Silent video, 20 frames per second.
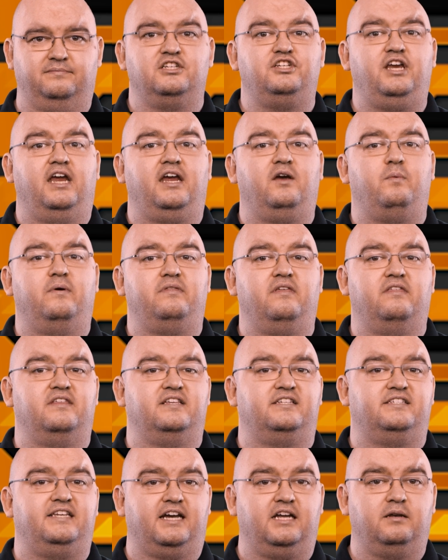Check whether
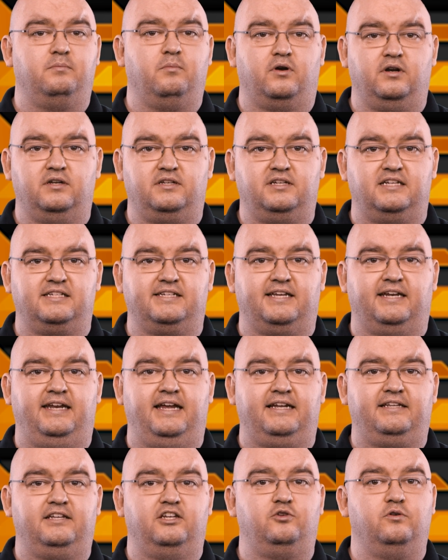the second monitor is
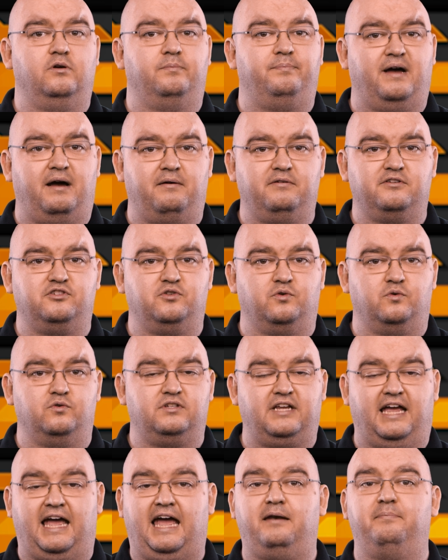connected to a power
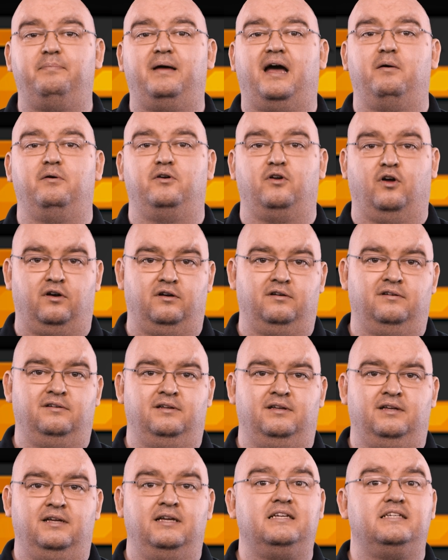source and powered
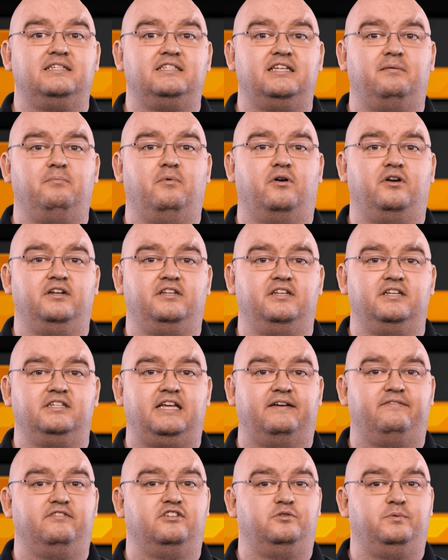on. Some monitors
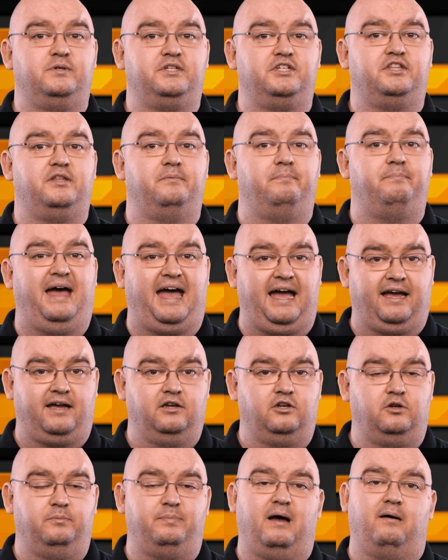have a switch at the
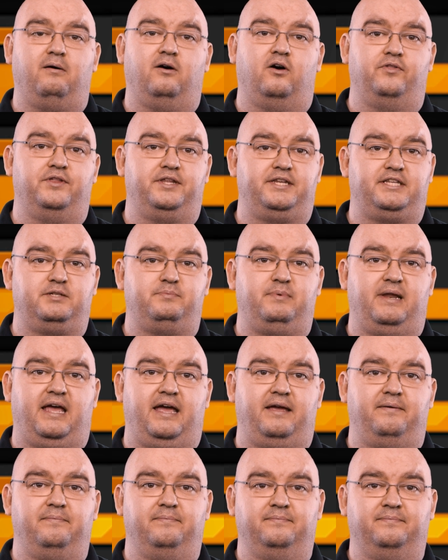back to power on the
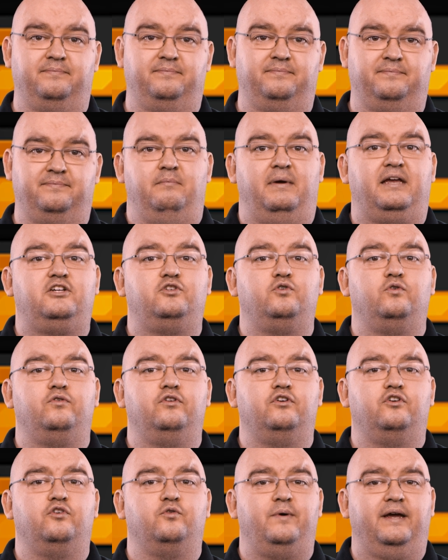display. Make sure
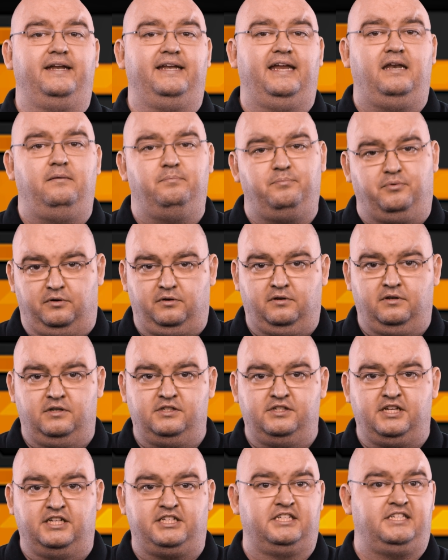the correct
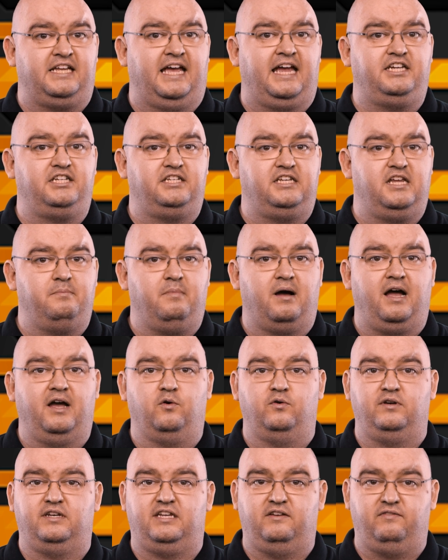input, such as HDMI
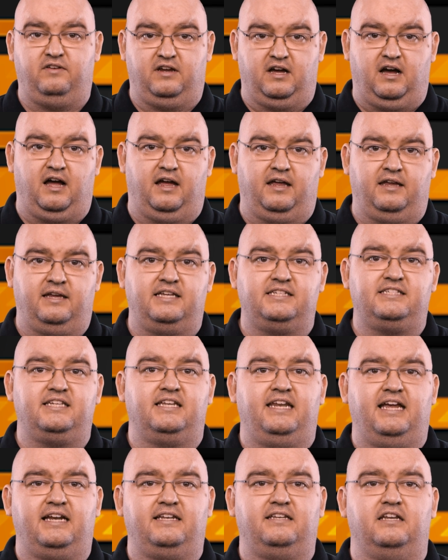or DVI, is
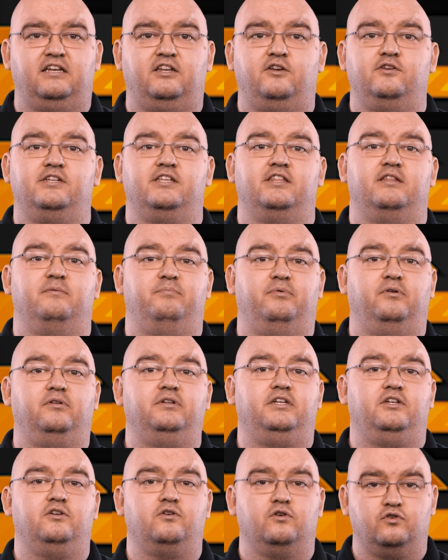selected using the
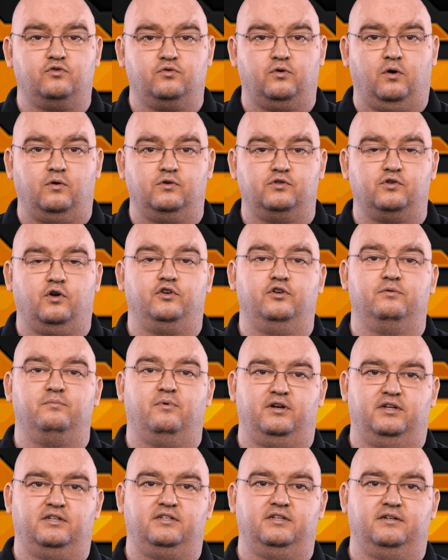built-in controls on your
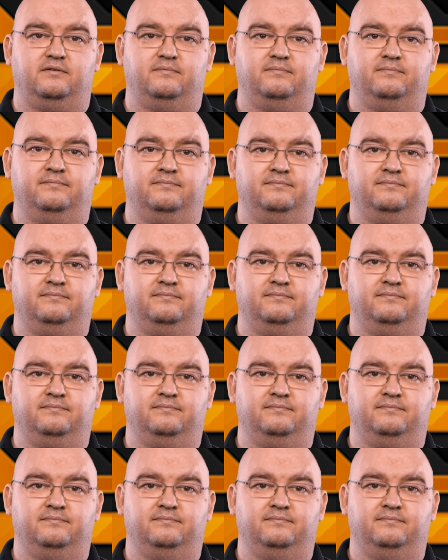monitor.